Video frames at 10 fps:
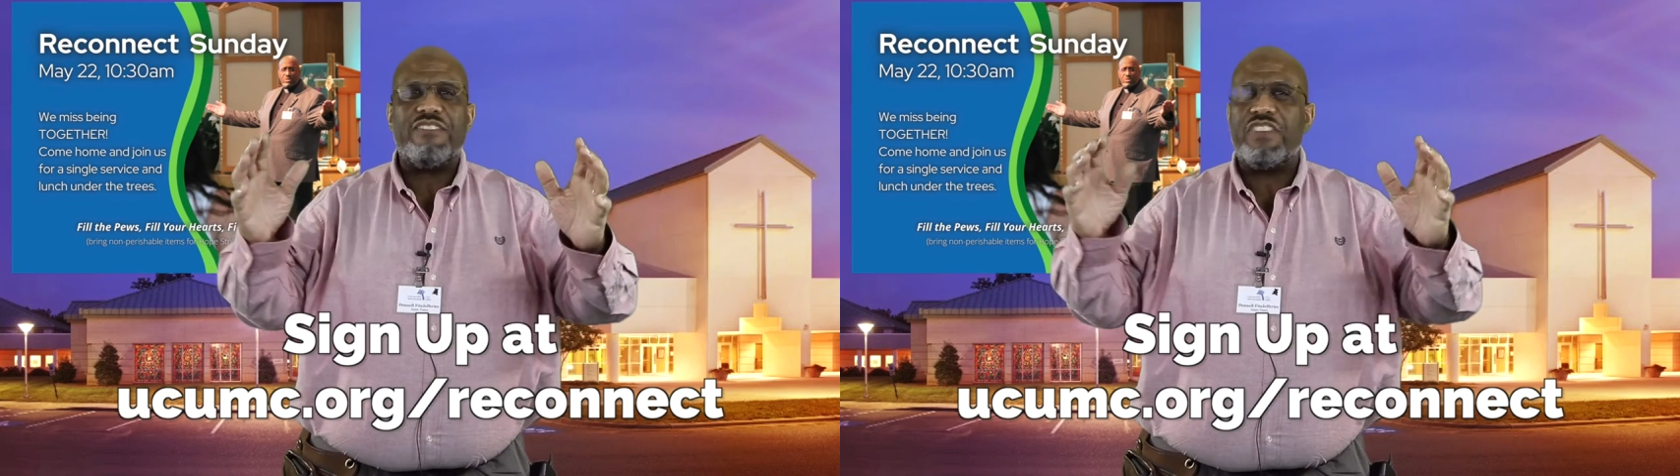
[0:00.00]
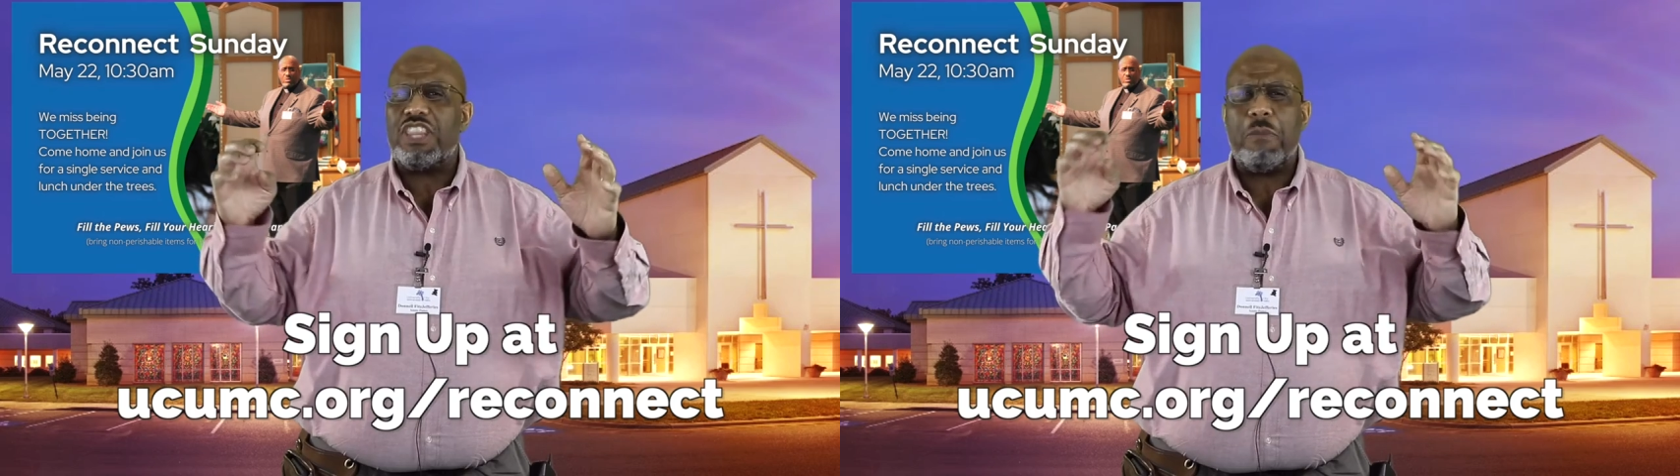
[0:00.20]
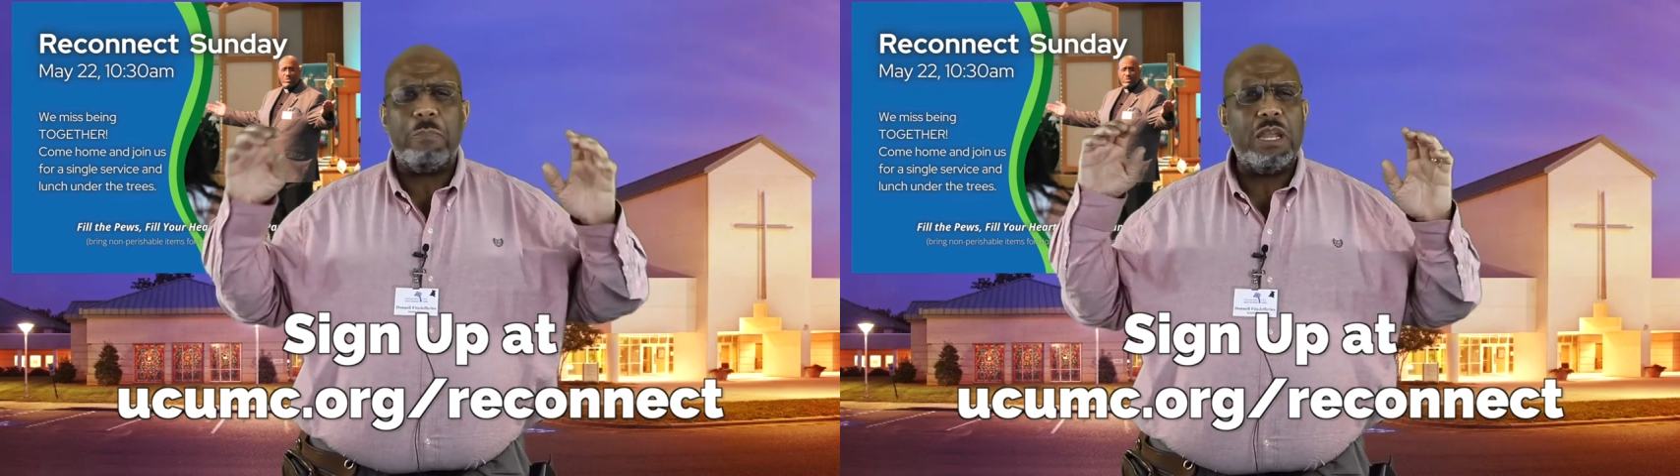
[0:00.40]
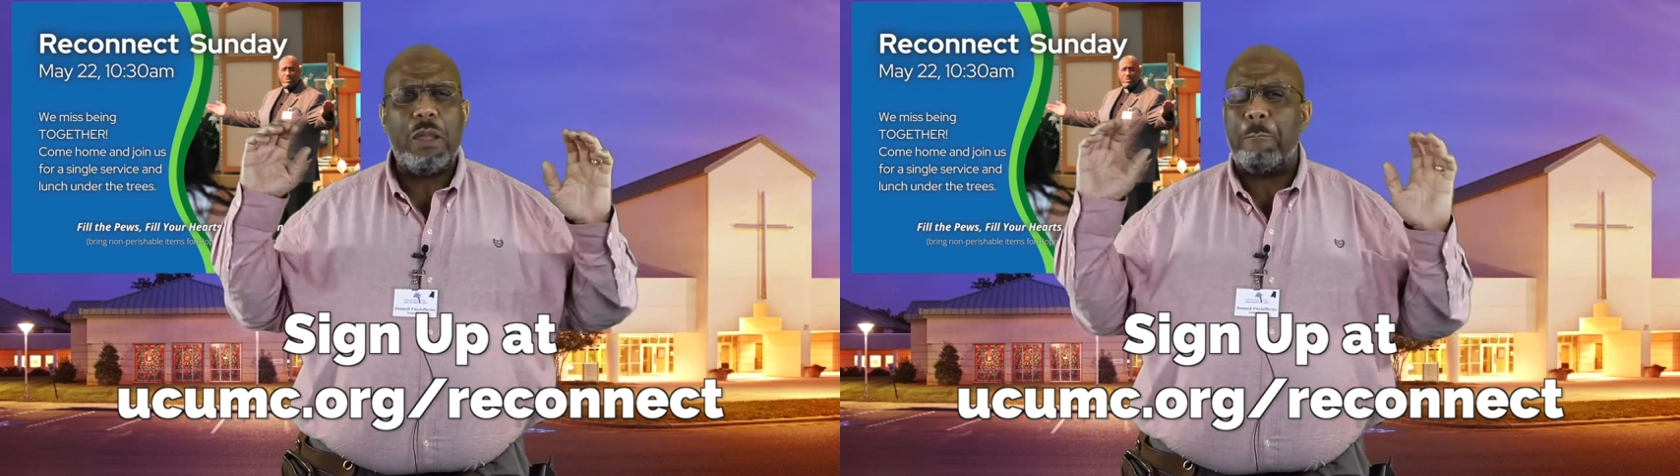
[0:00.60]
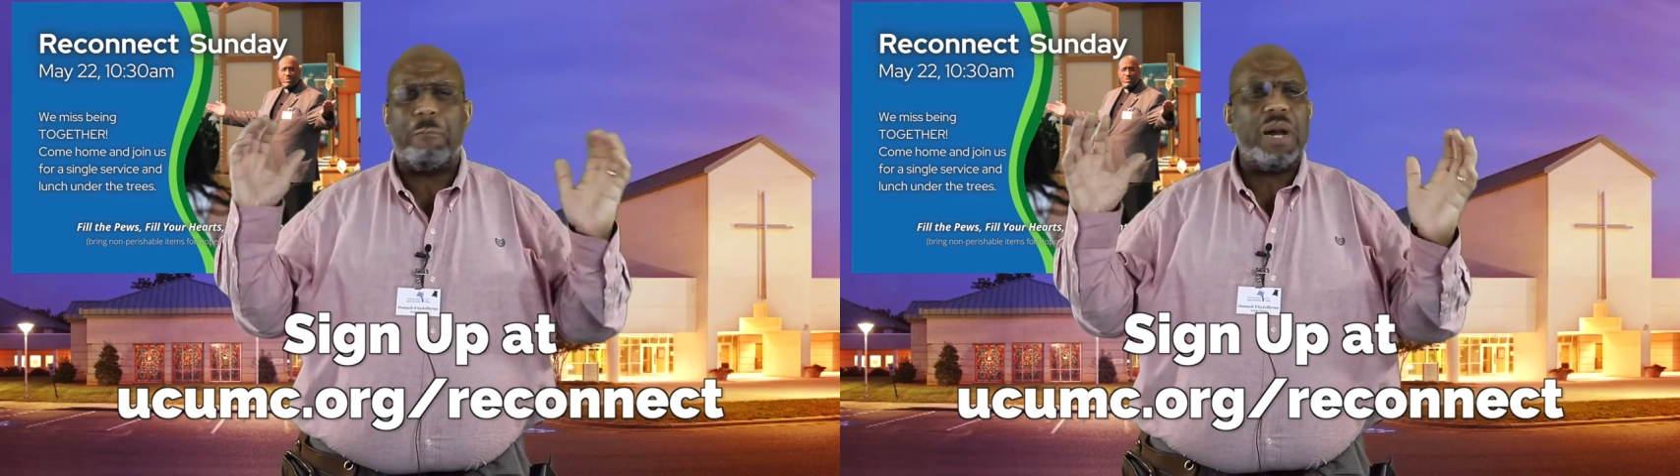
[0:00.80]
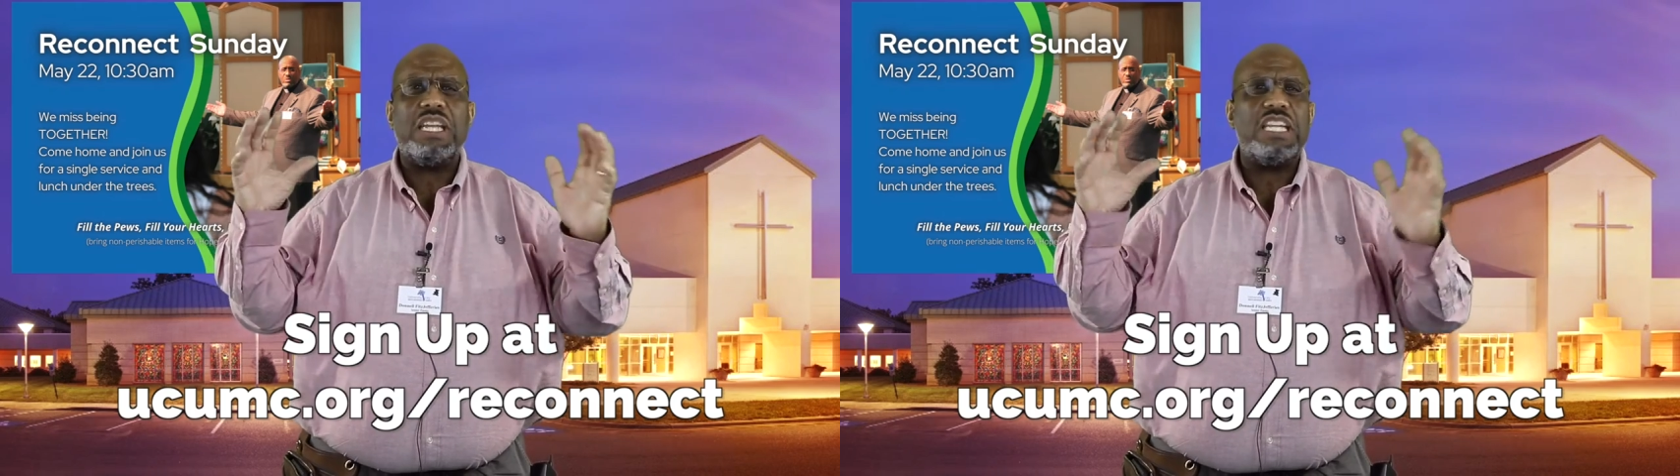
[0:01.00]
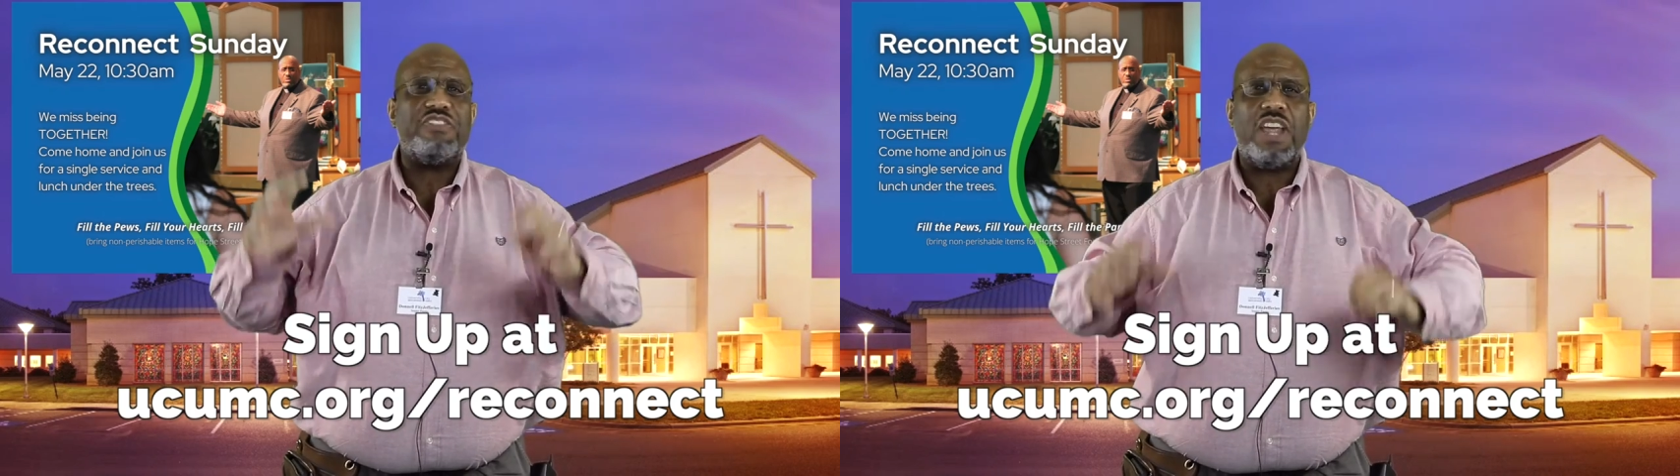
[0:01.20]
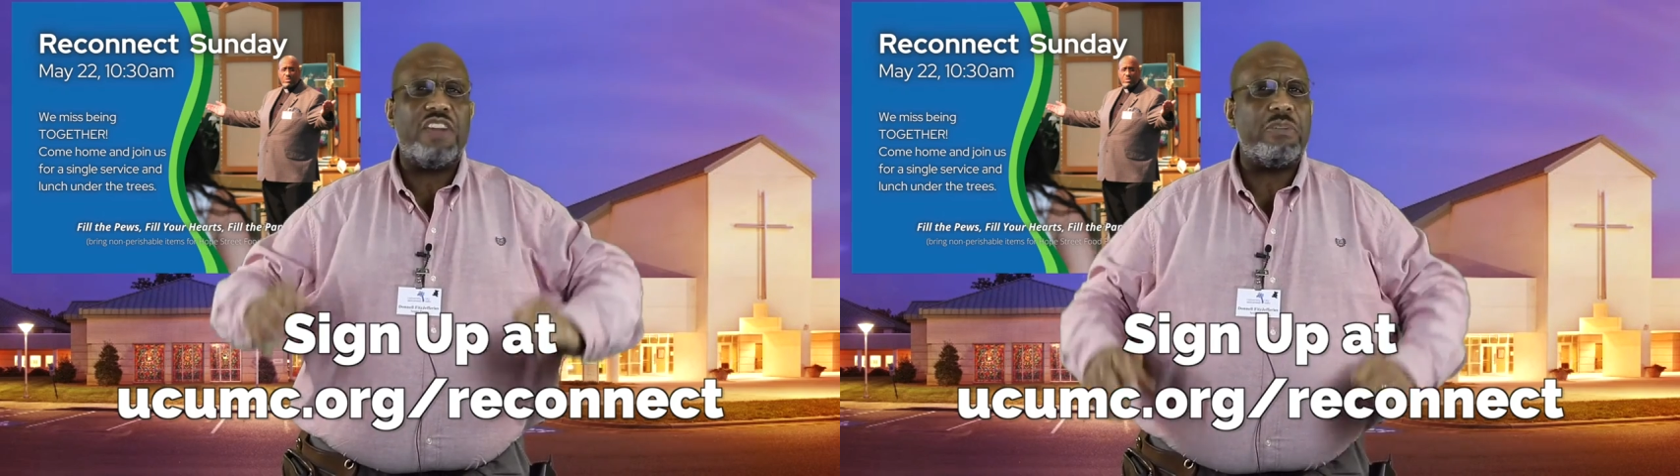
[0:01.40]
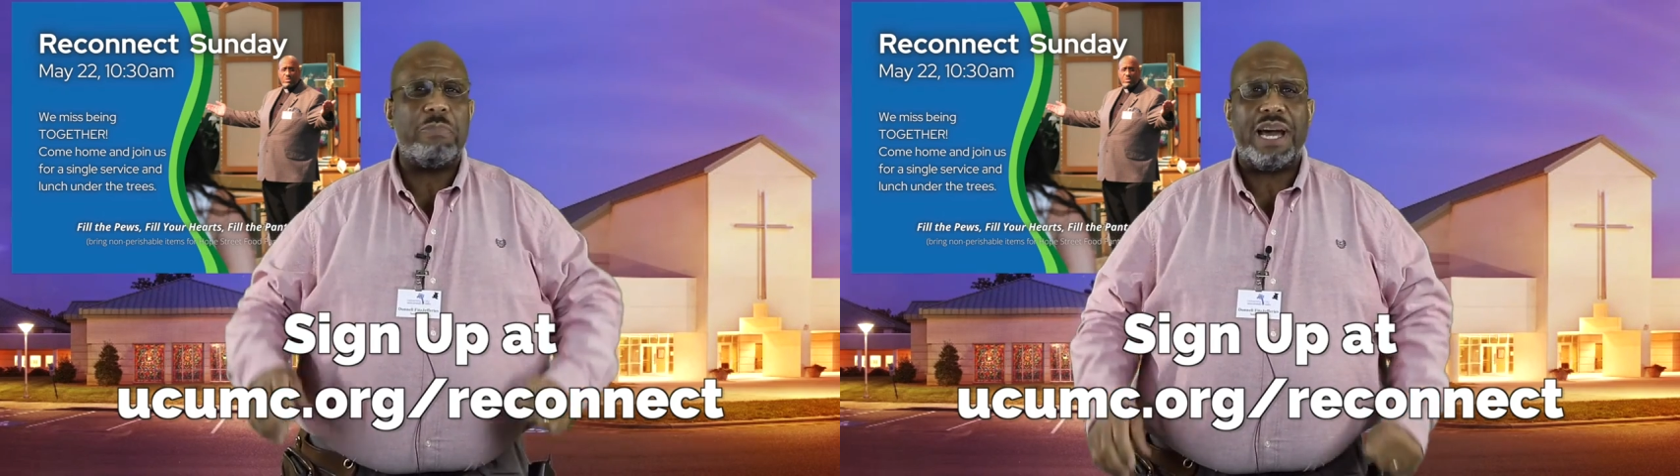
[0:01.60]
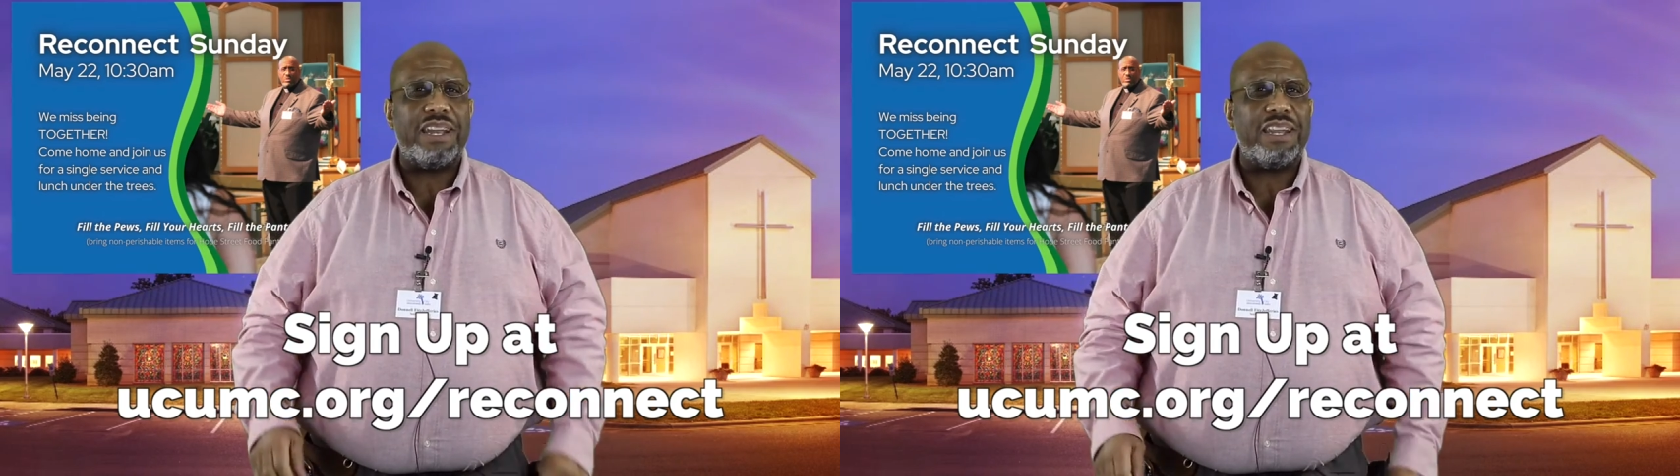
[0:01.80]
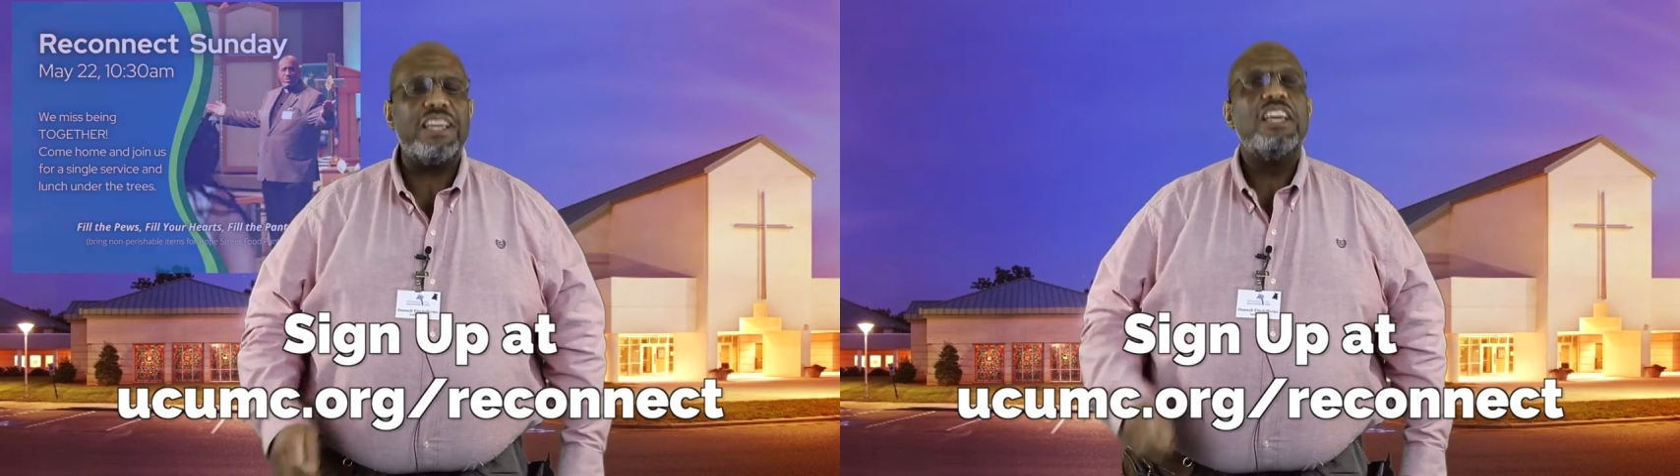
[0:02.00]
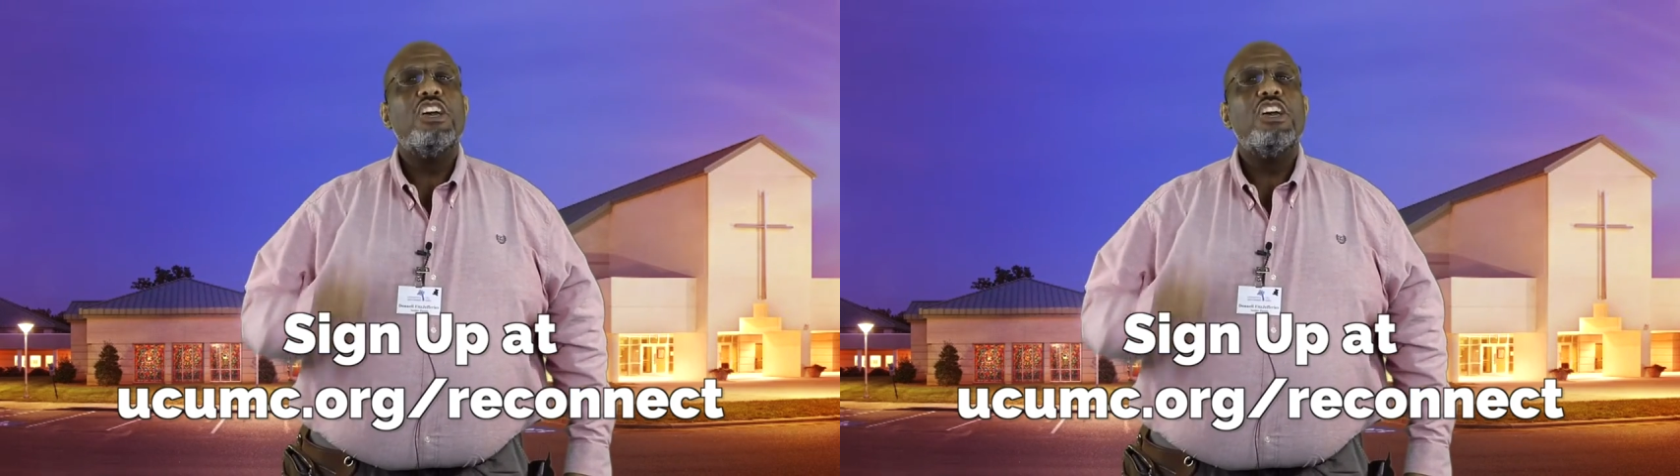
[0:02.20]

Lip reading: and for there to be abundance for everybody.